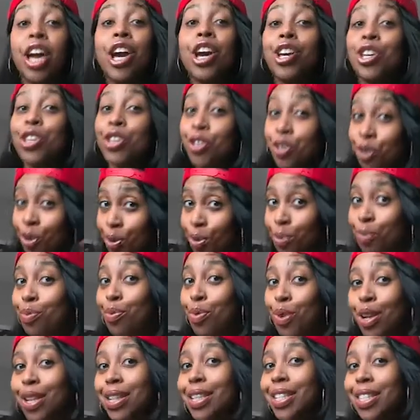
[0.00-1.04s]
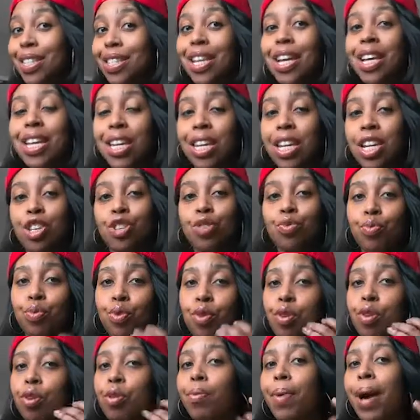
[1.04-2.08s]
you really stayed in this
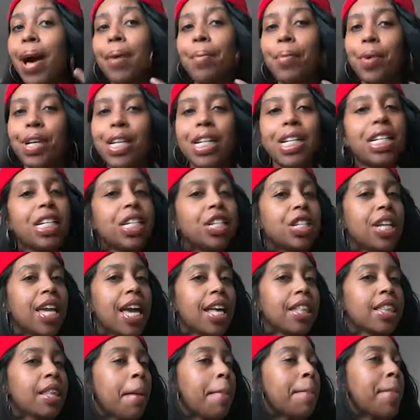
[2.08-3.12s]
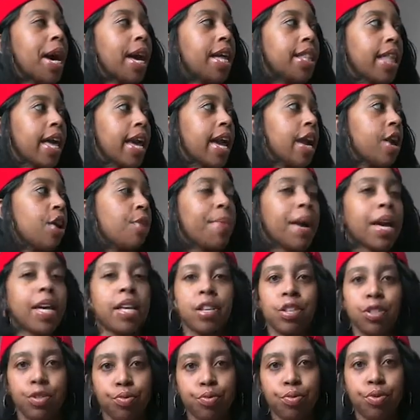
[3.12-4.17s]
room. I wonder did she have to buy like everybody
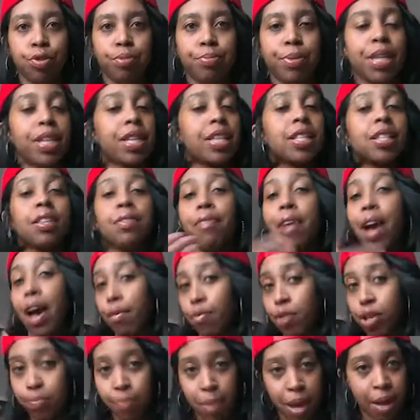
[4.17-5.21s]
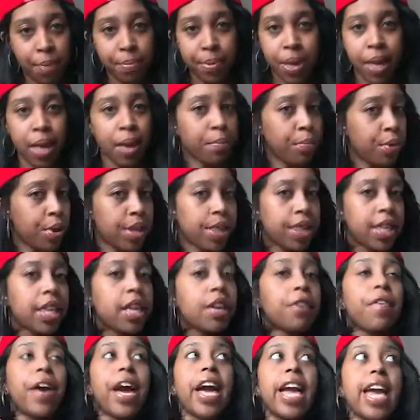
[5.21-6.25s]
else's room, because if I was mama and brother,
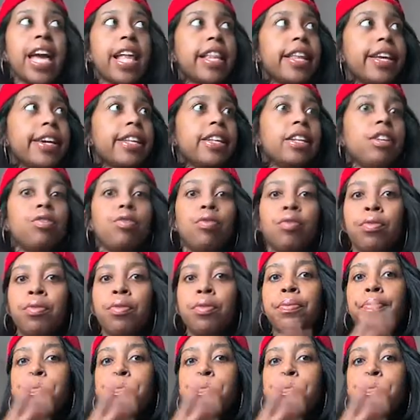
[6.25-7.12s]
if I had like a little,